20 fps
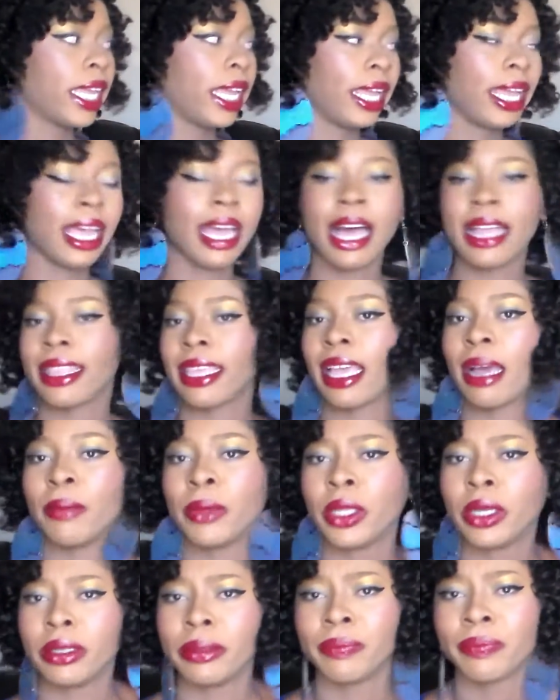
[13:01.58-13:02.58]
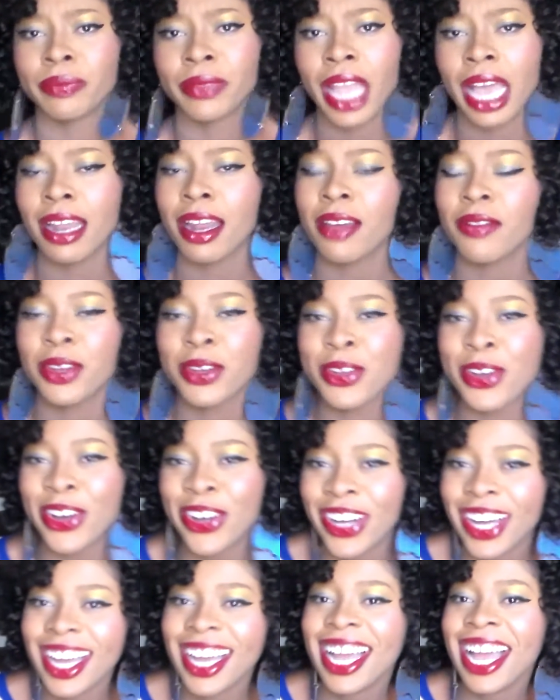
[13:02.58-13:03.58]
okay, I think I'm done. I don't even
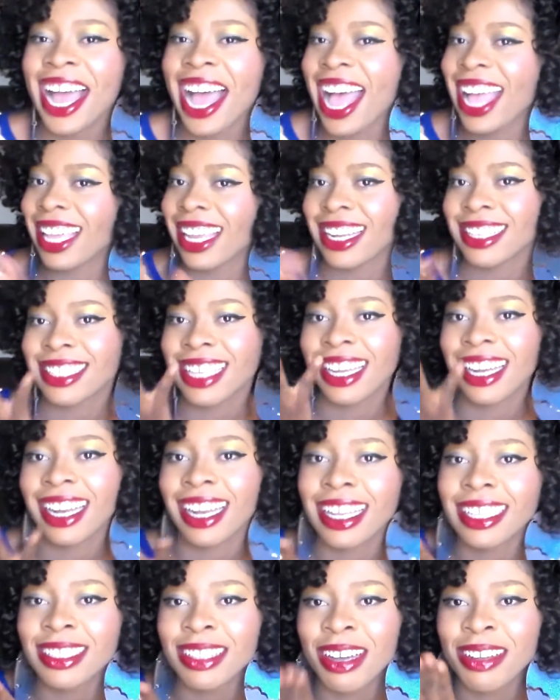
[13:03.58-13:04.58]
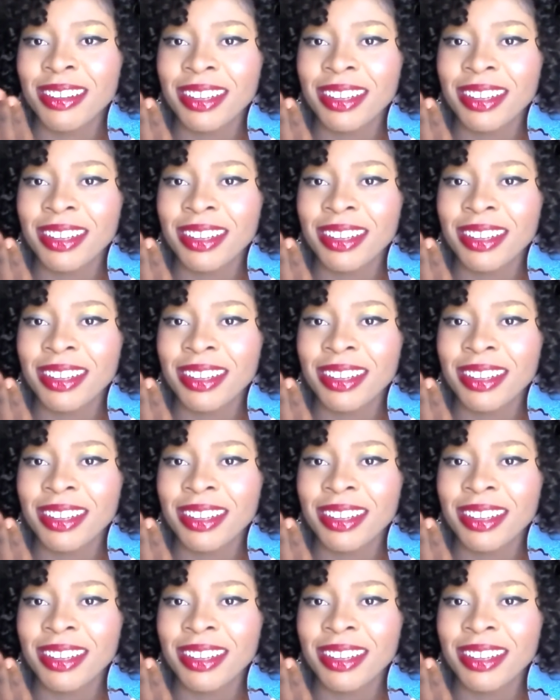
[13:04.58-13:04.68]
know. I get excited and I